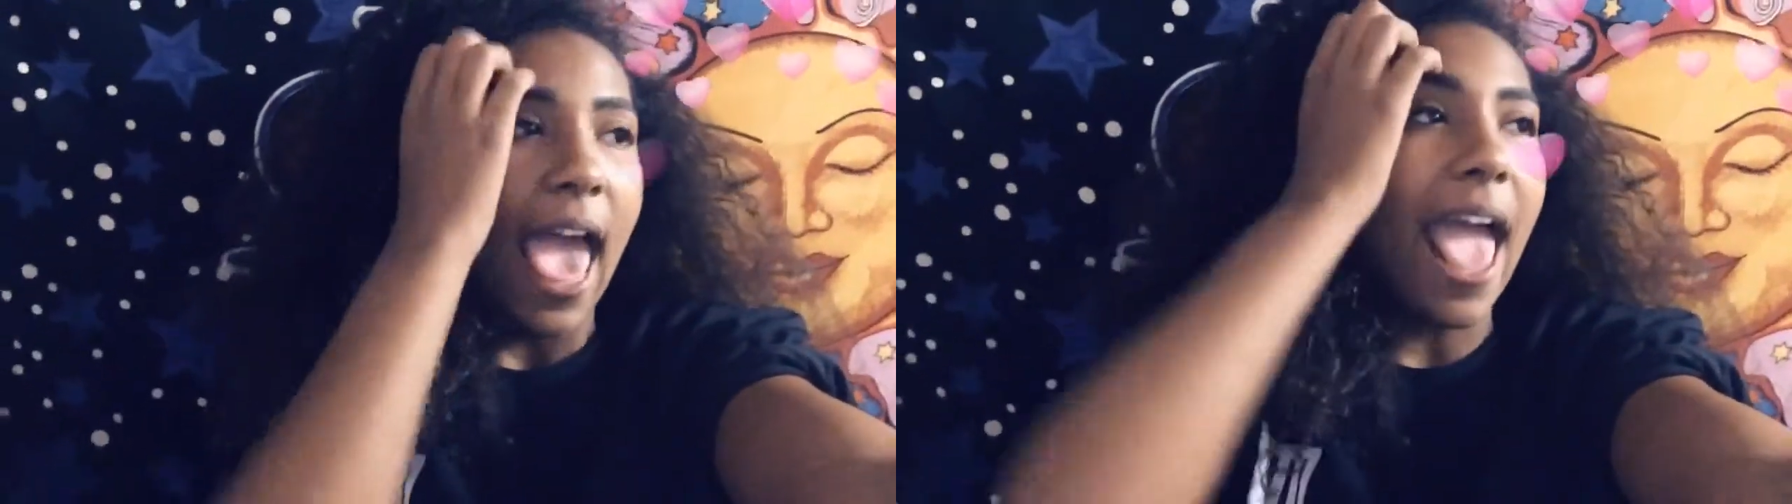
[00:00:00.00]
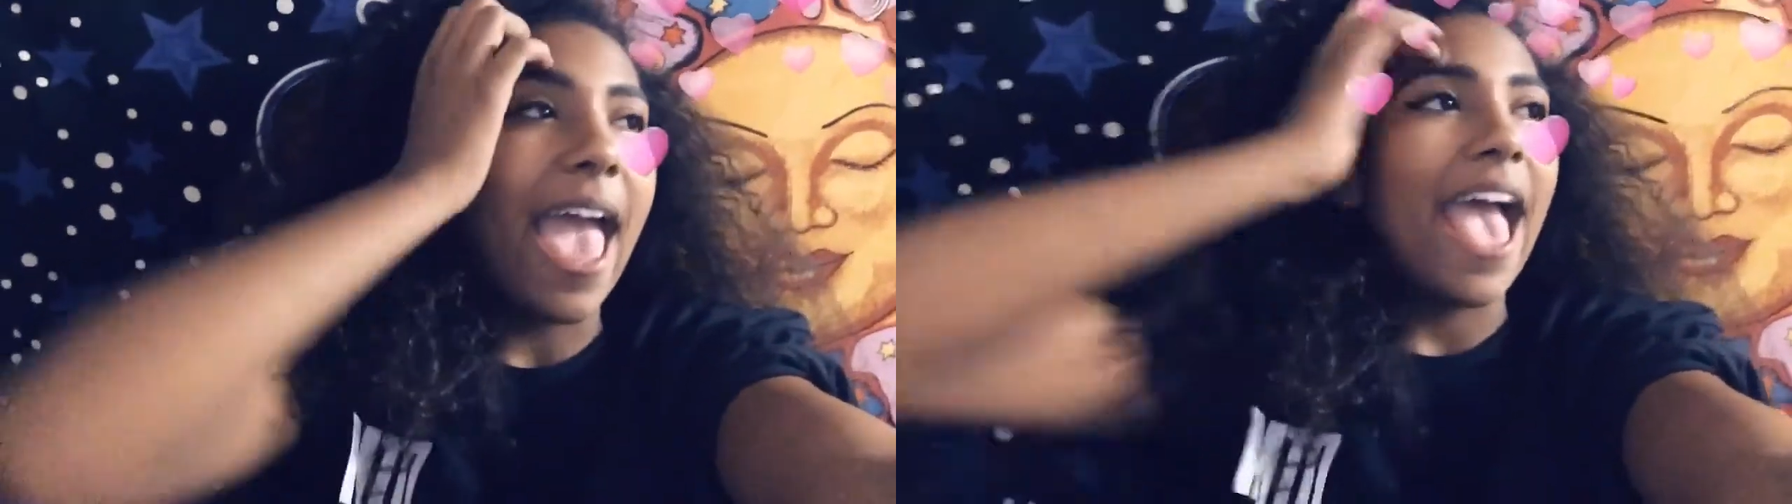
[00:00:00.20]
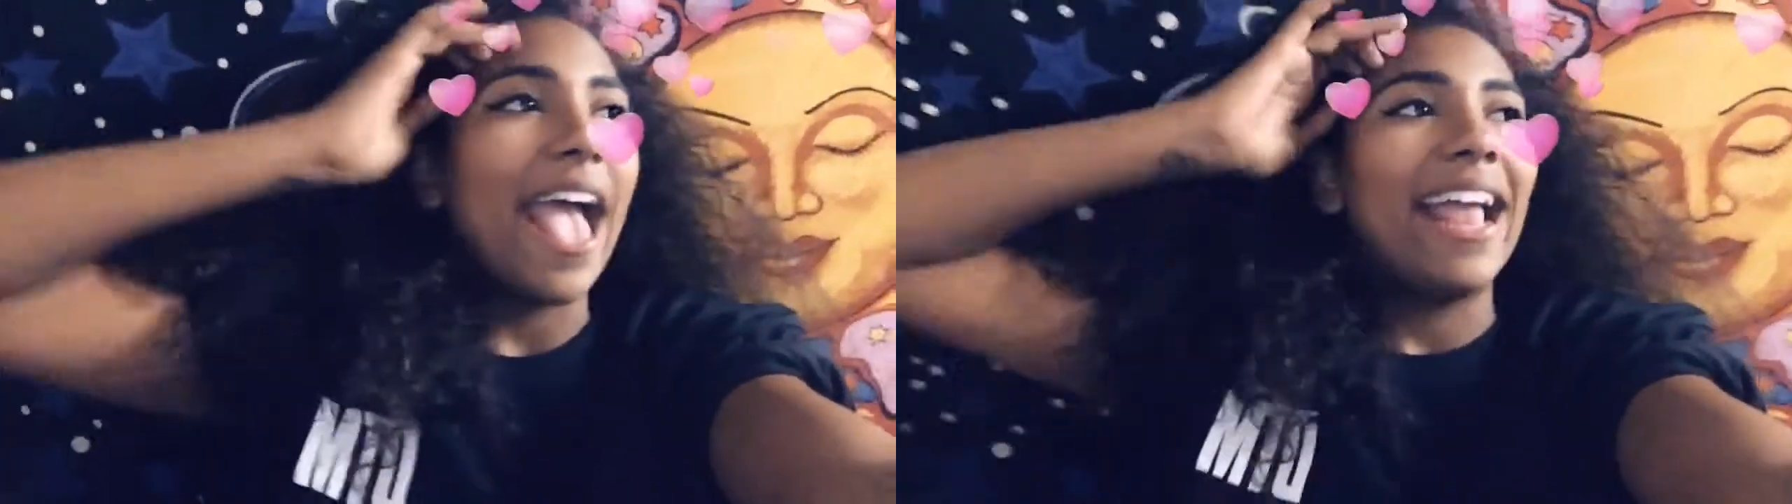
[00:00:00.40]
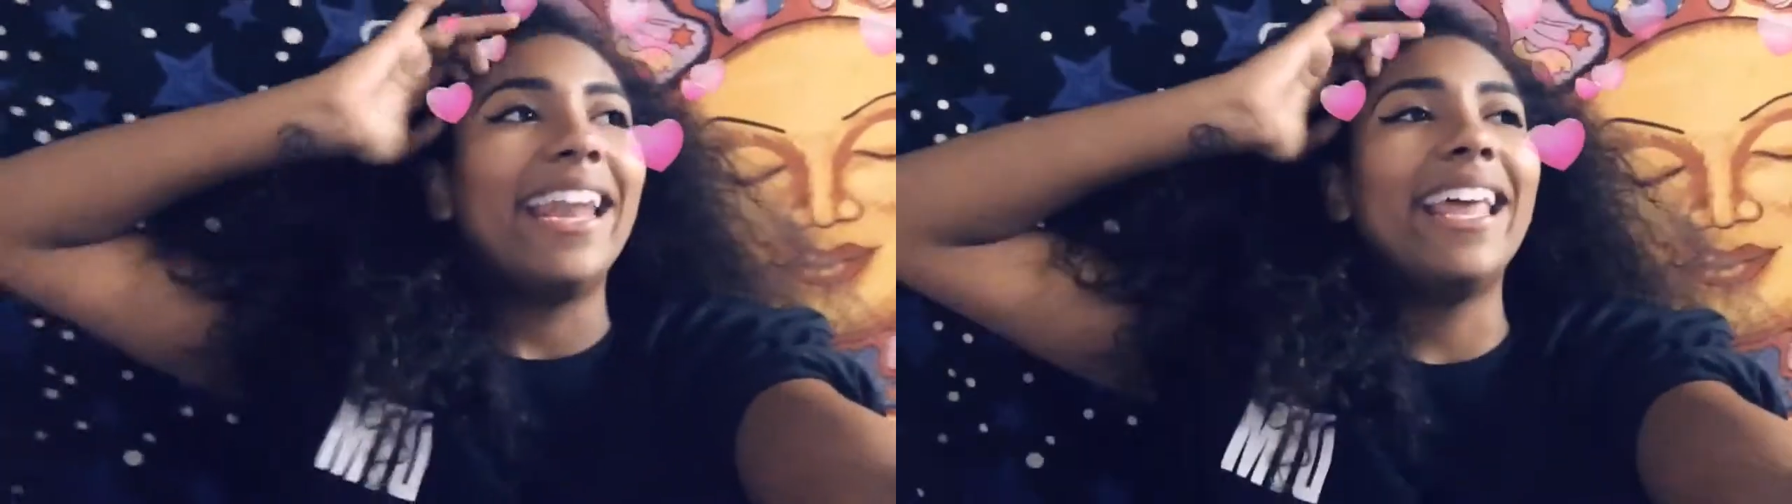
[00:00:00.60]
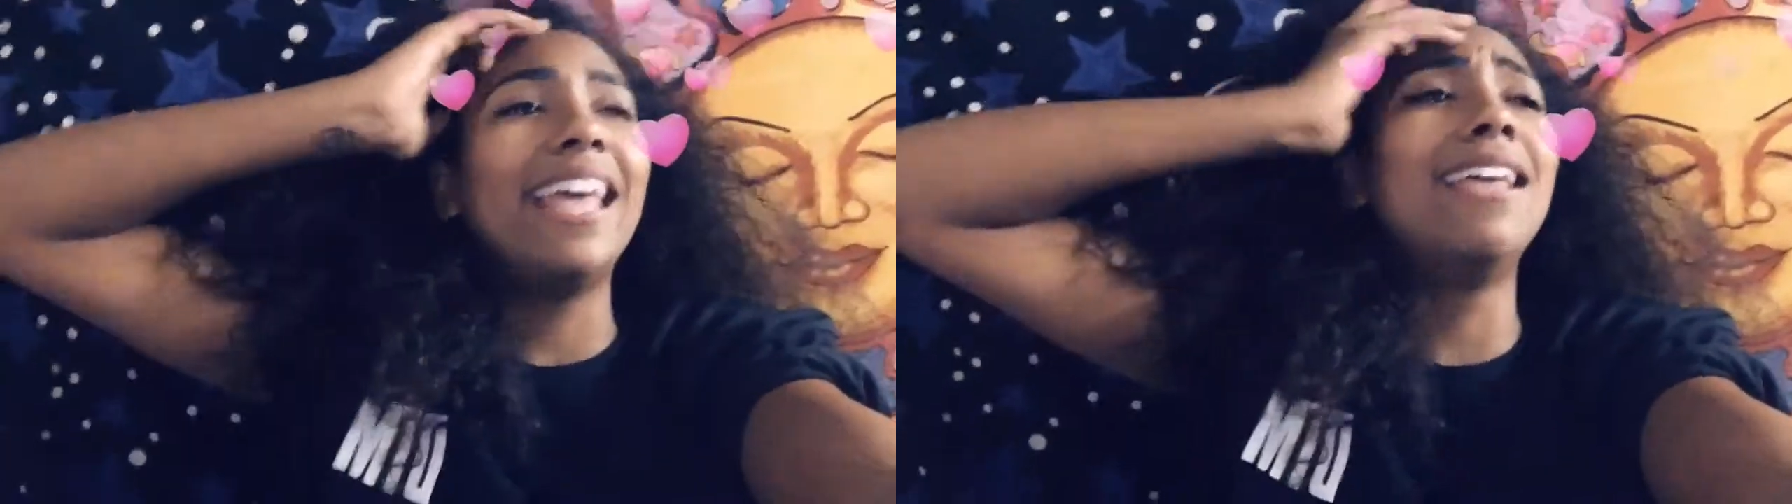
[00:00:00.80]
And